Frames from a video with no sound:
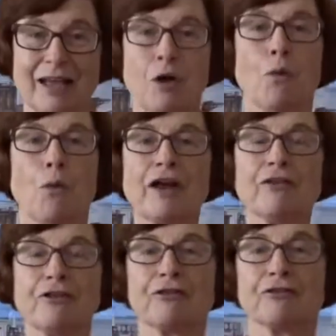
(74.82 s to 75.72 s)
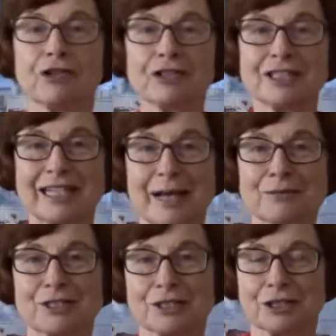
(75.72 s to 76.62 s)
One of our first
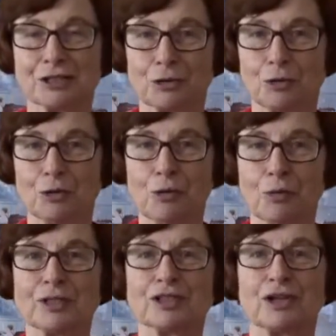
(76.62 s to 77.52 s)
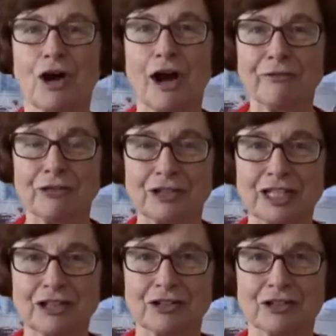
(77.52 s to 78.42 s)
steps as a school was to offer
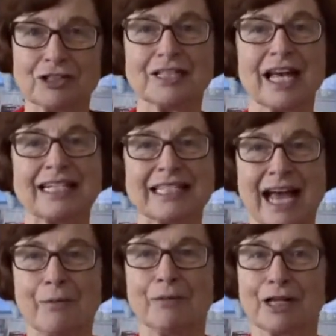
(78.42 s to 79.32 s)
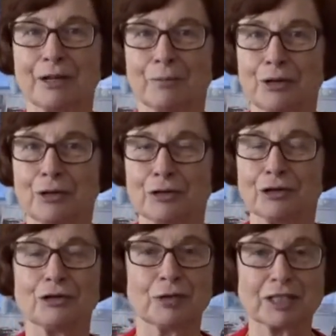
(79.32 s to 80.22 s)
teachers a tablet
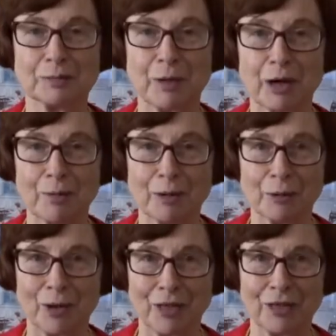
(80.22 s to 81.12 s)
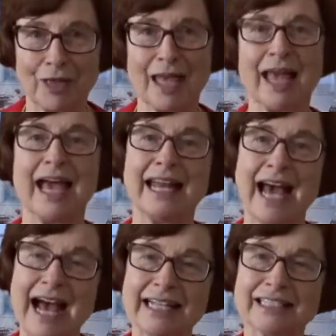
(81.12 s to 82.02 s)
computer to experiment with and
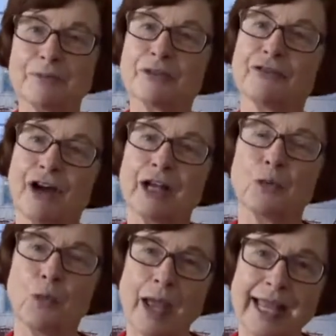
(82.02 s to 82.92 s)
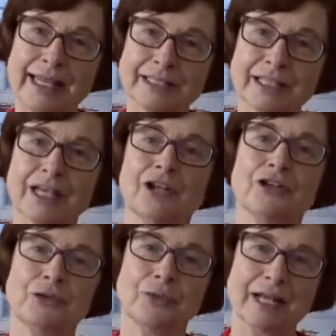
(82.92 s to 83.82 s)
ask them to find ways
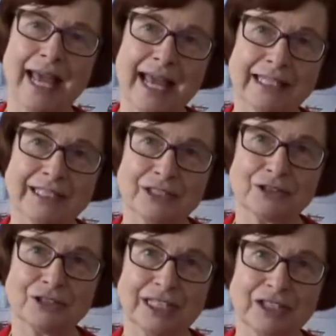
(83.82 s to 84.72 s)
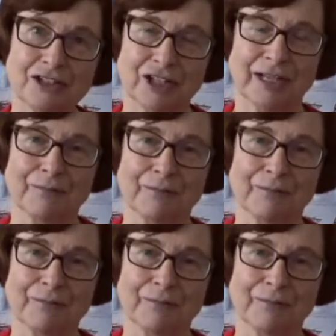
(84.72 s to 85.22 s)
to enhance their teaching.